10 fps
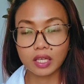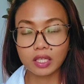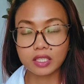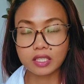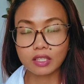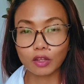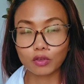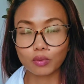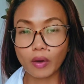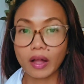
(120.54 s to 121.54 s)
is
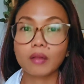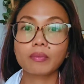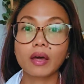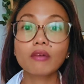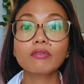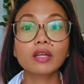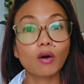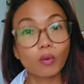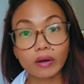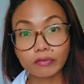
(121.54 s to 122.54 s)
to help every
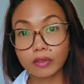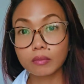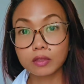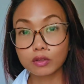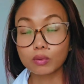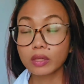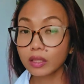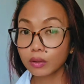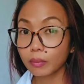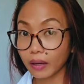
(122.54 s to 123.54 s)
OFW
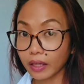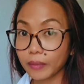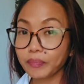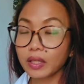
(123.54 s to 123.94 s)
in Dubai